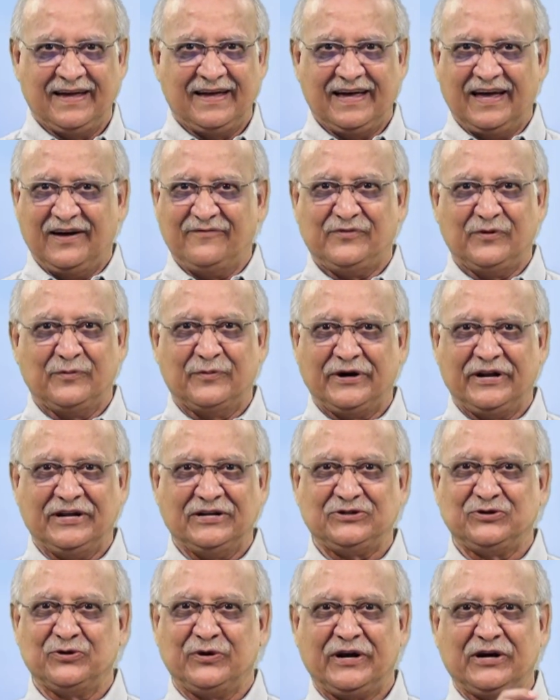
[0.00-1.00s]
Everybody is
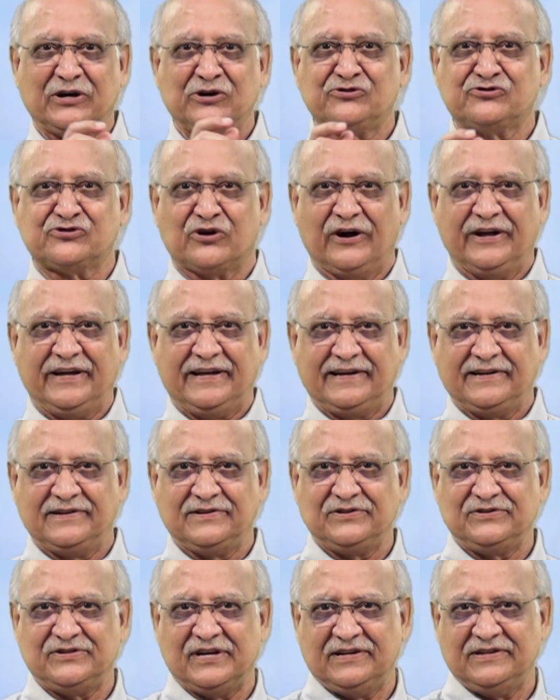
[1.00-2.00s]
doing
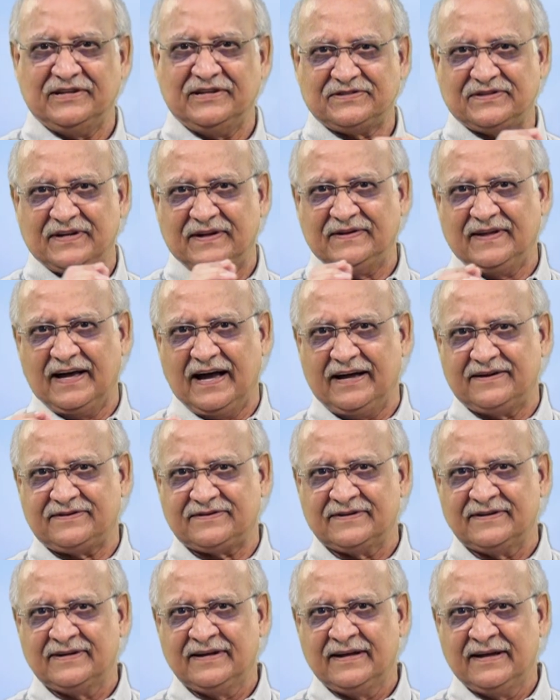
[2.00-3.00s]
drawings and and that.
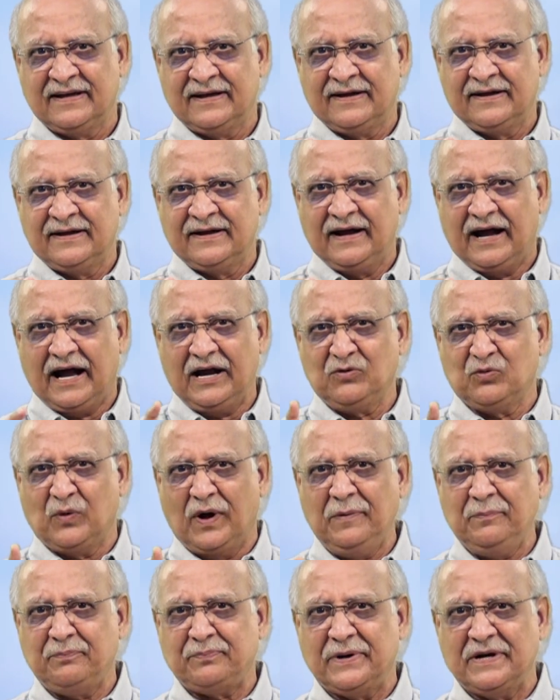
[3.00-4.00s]
And
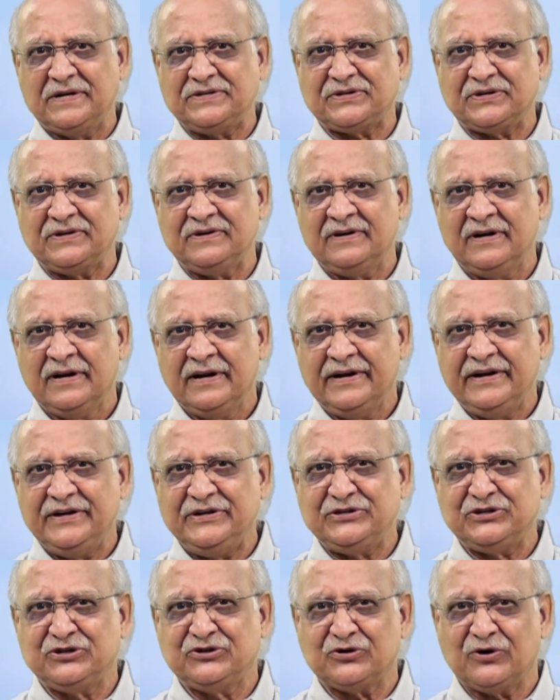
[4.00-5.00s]
one person
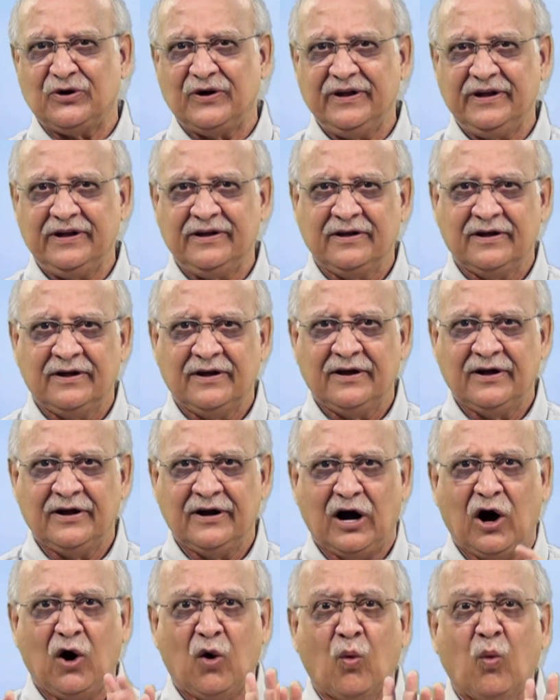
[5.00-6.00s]
is drawing
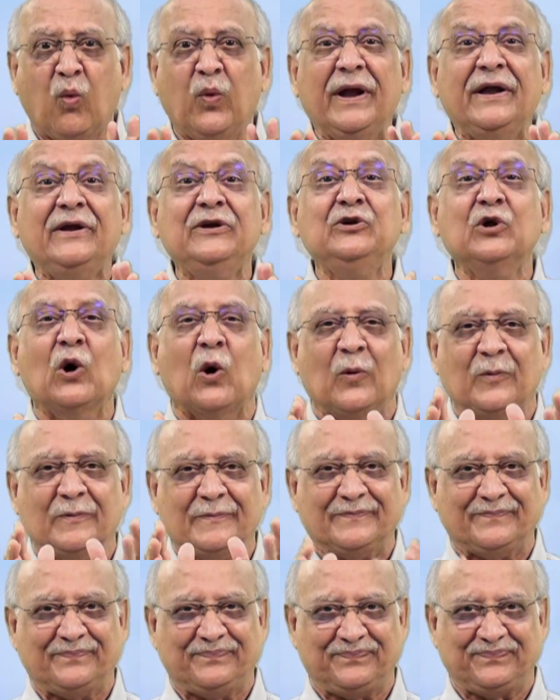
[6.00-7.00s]
a window.
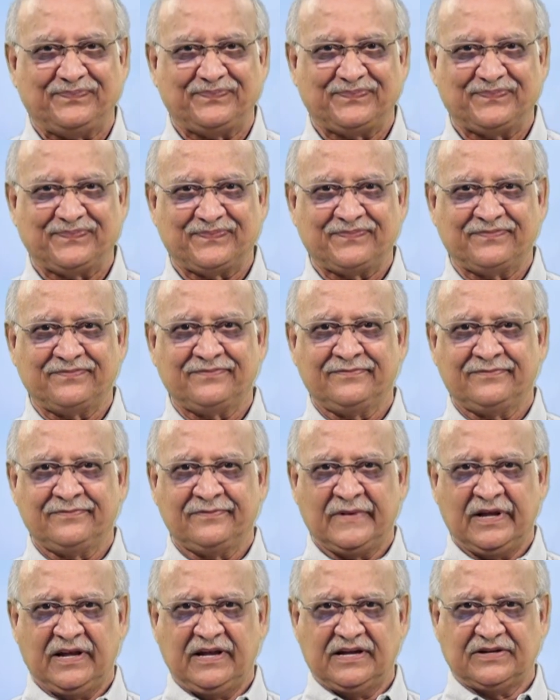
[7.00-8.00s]

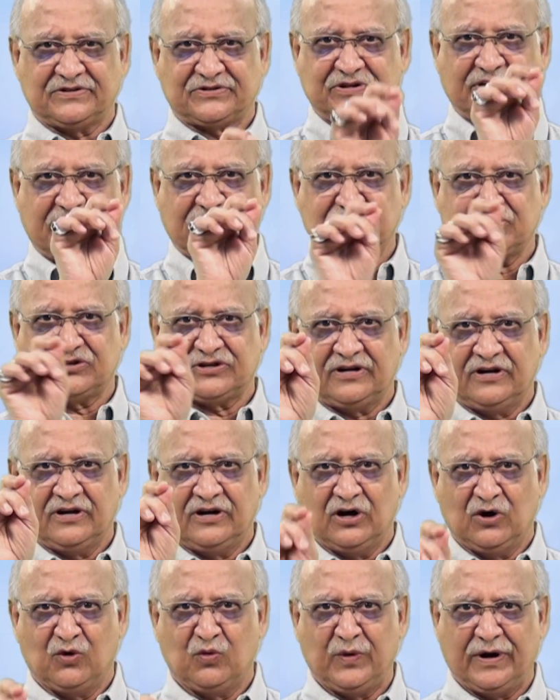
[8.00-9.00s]
He has sketched
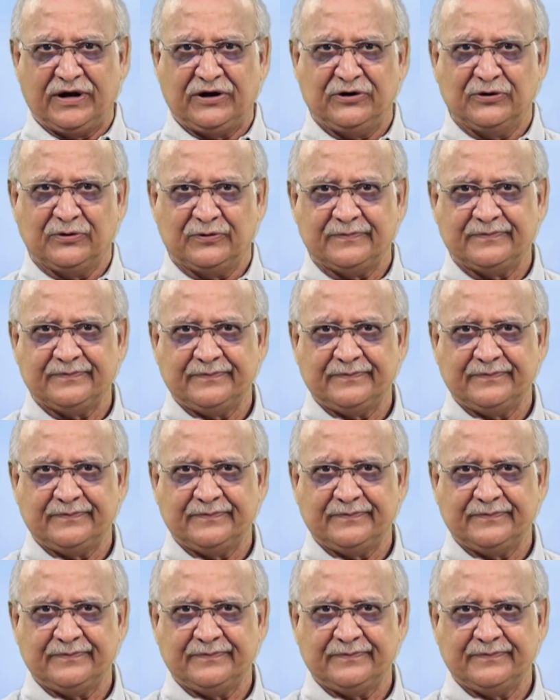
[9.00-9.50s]
a window.